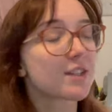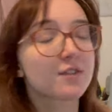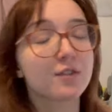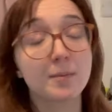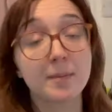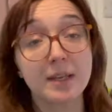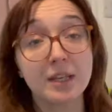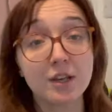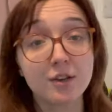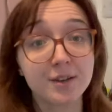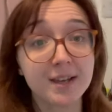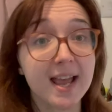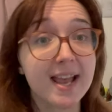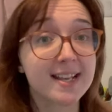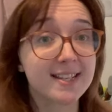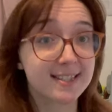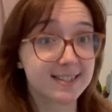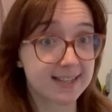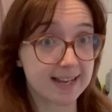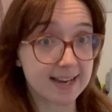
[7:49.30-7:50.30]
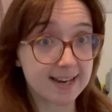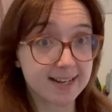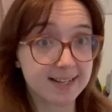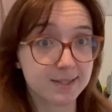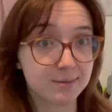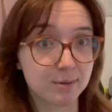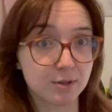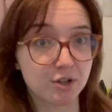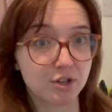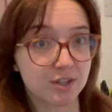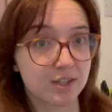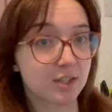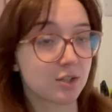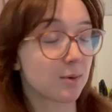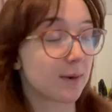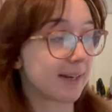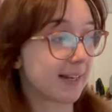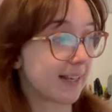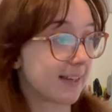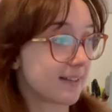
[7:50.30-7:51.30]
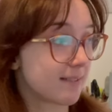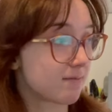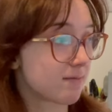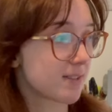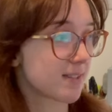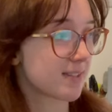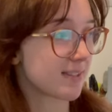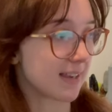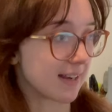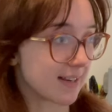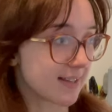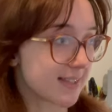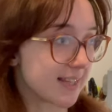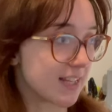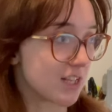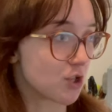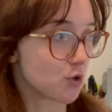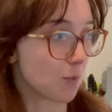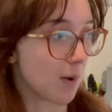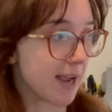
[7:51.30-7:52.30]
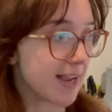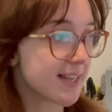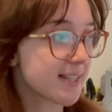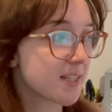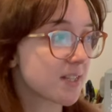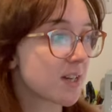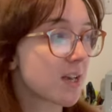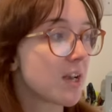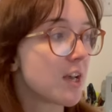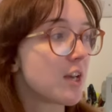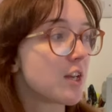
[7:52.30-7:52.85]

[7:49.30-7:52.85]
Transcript: from a UK 6, which is a 26 inch waist,